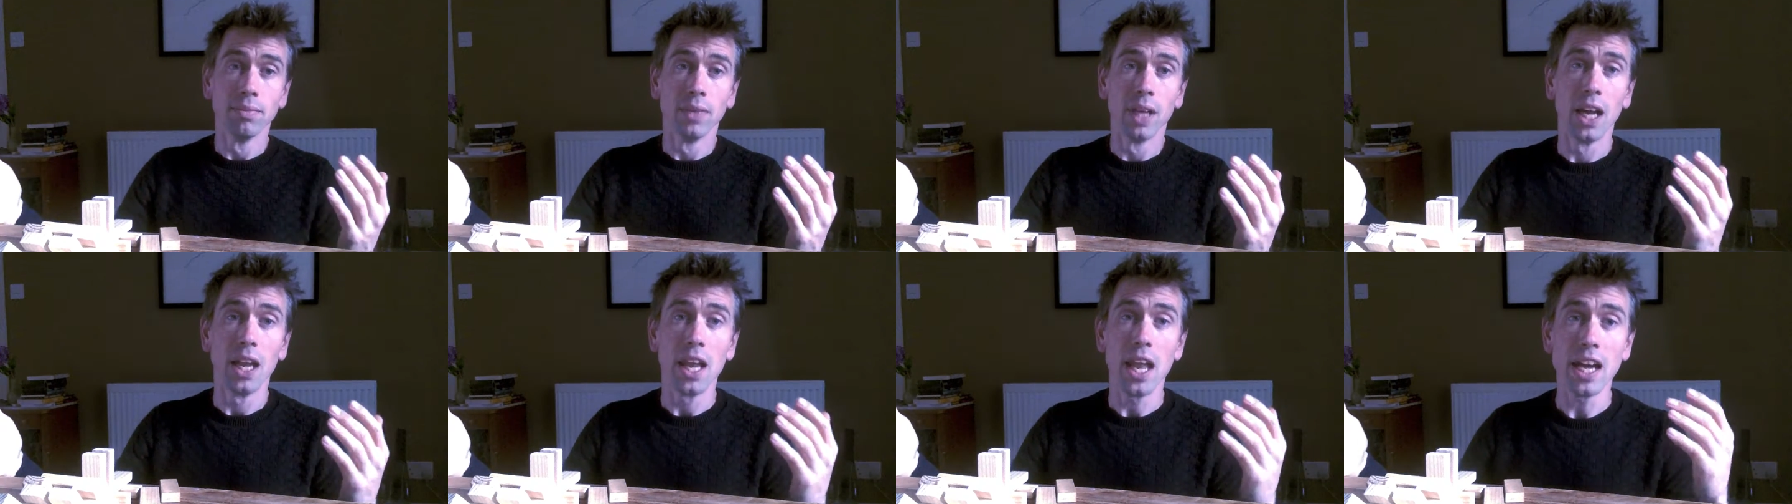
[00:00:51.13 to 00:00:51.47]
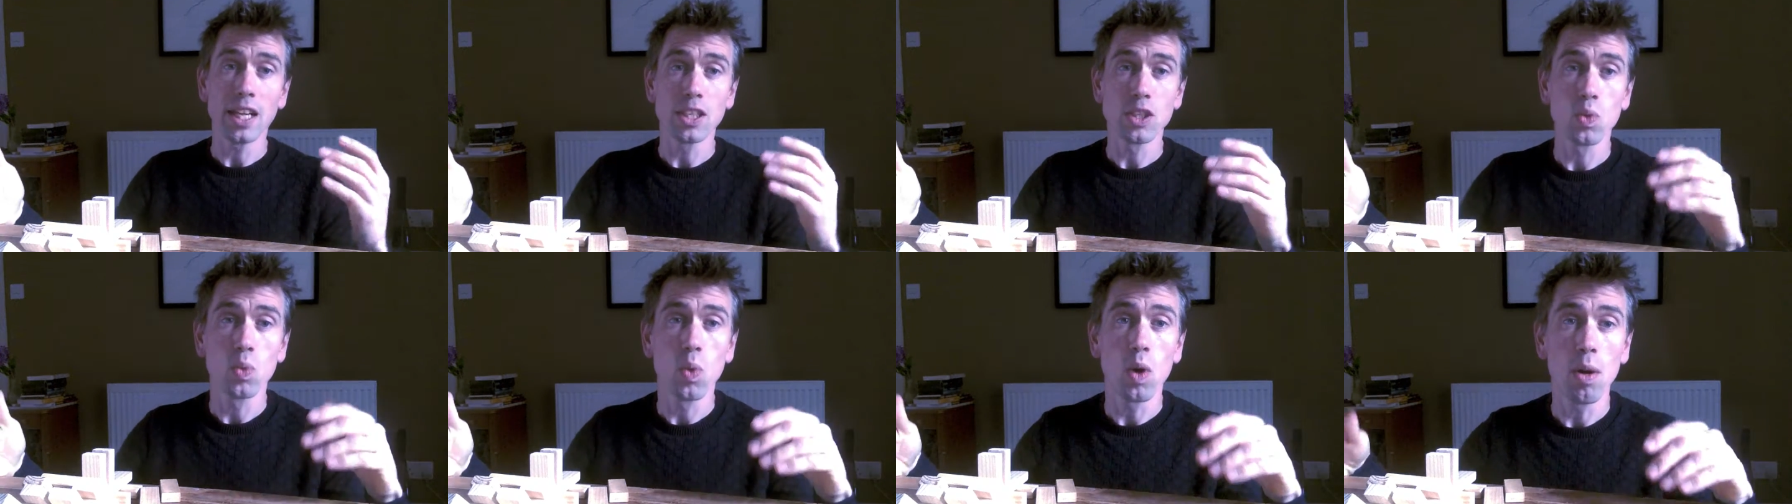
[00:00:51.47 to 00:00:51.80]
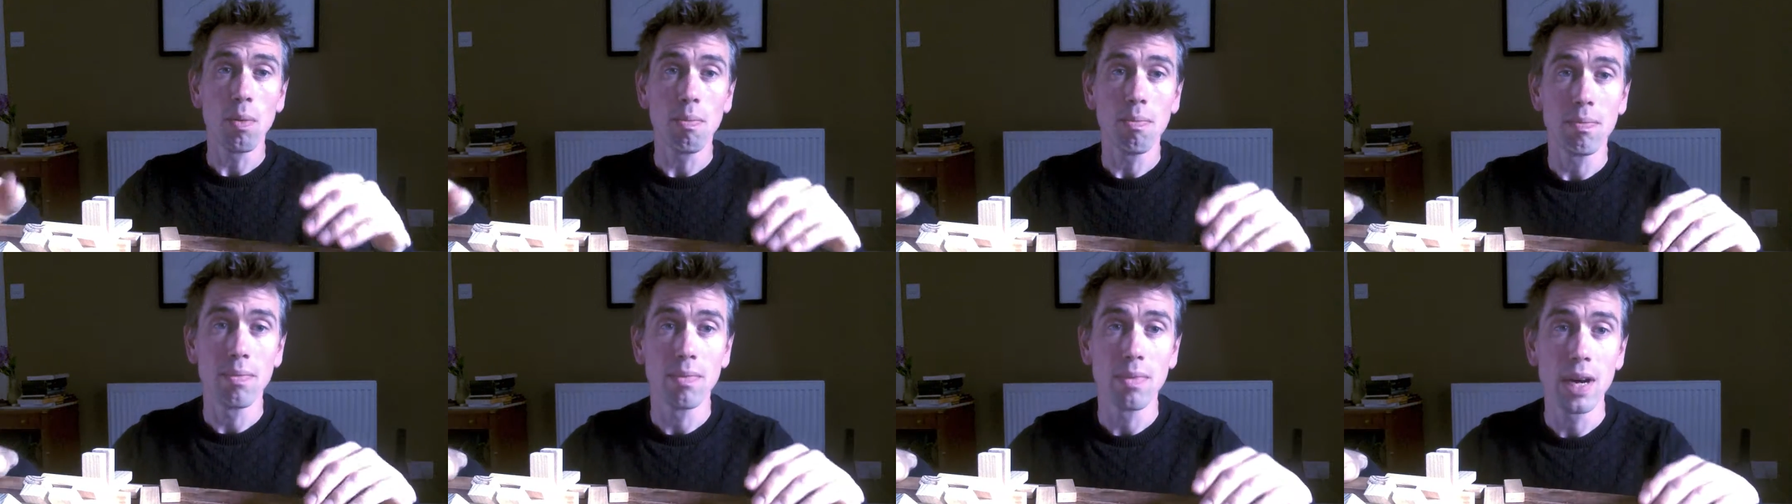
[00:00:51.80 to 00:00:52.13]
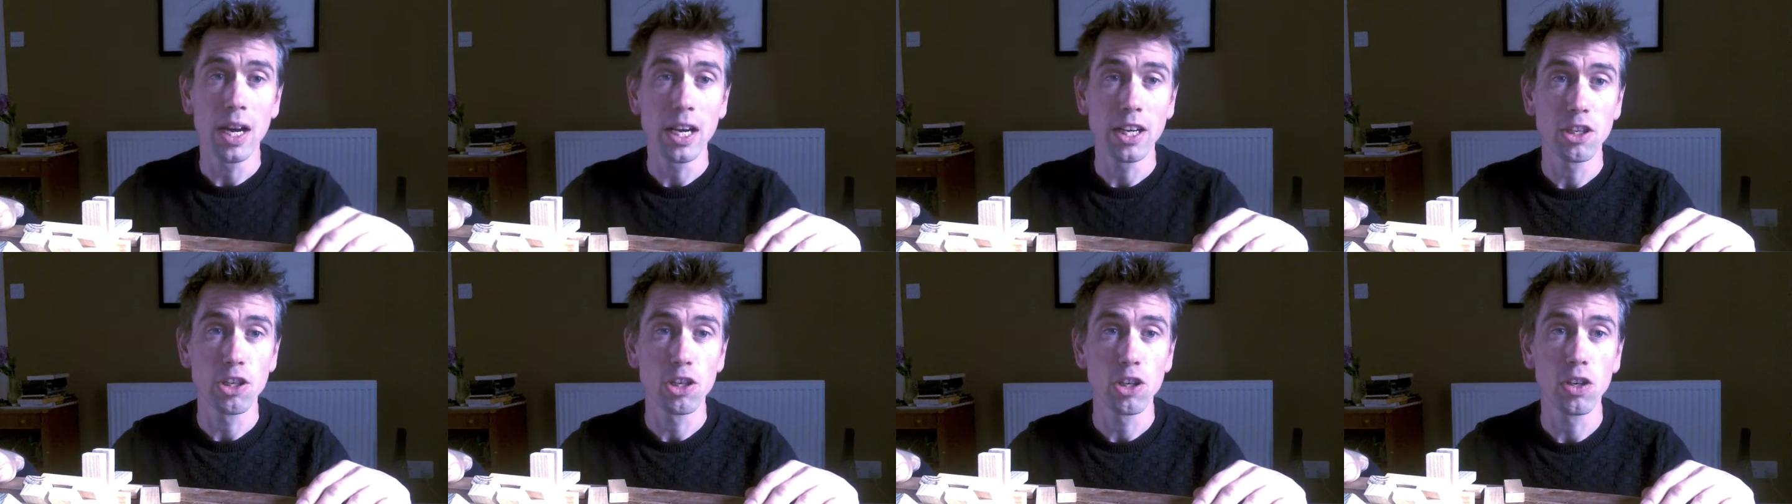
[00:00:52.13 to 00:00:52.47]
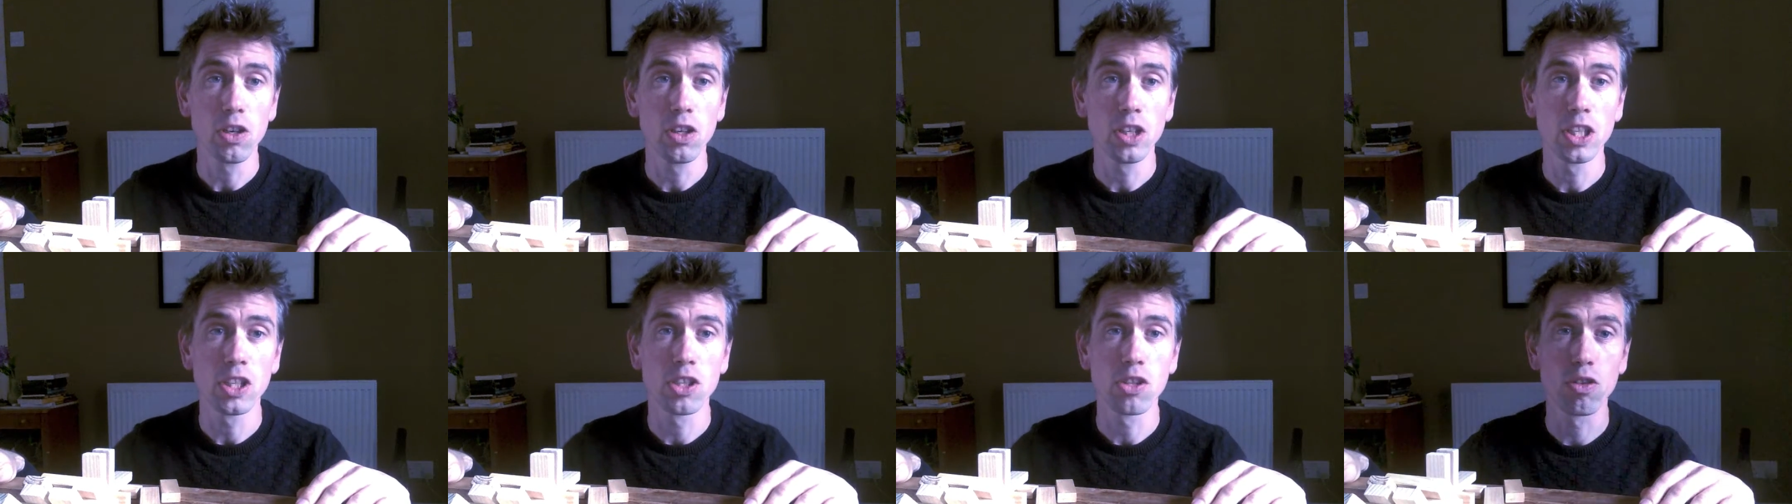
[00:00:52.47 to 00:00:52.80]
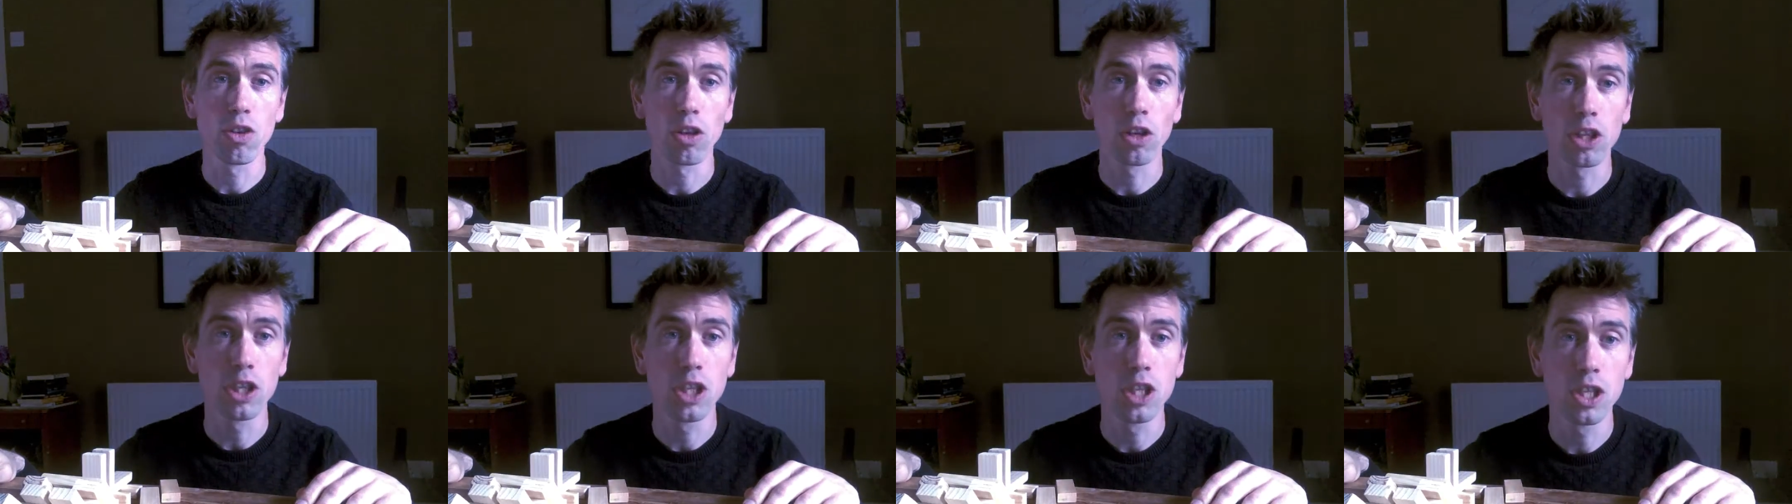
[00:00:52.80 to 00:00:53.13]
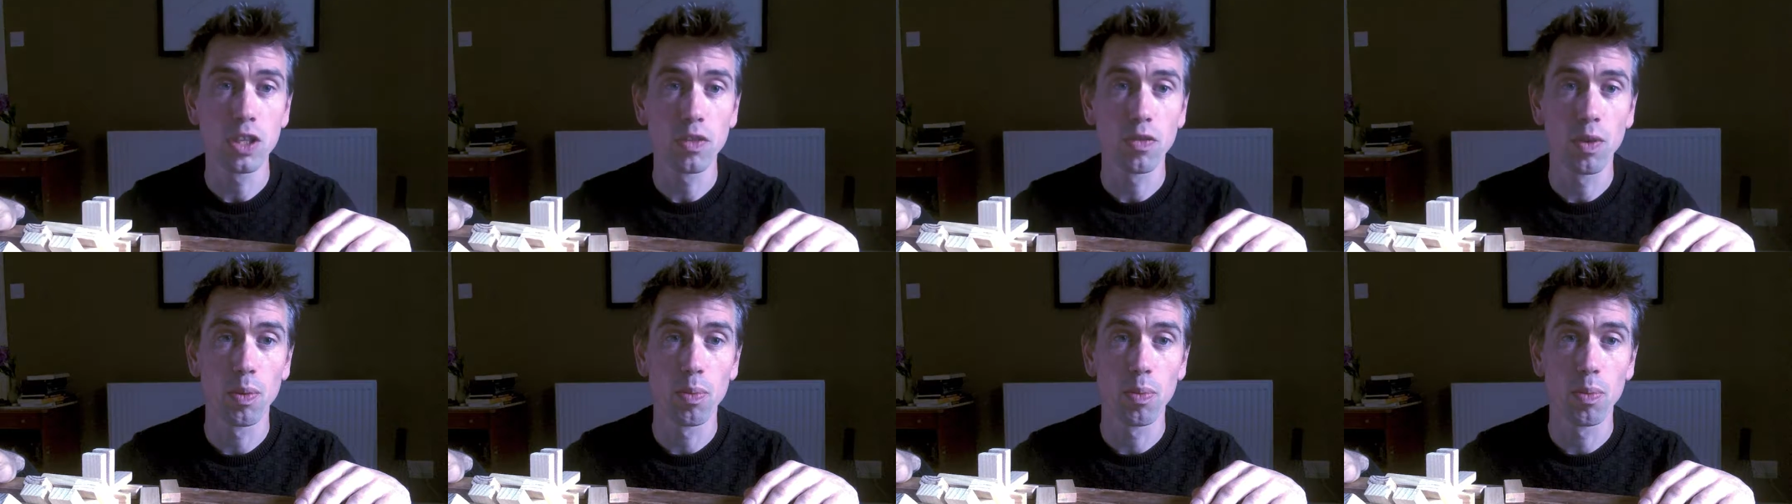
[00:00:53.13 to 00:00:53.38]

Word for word: And that's what my show Instructions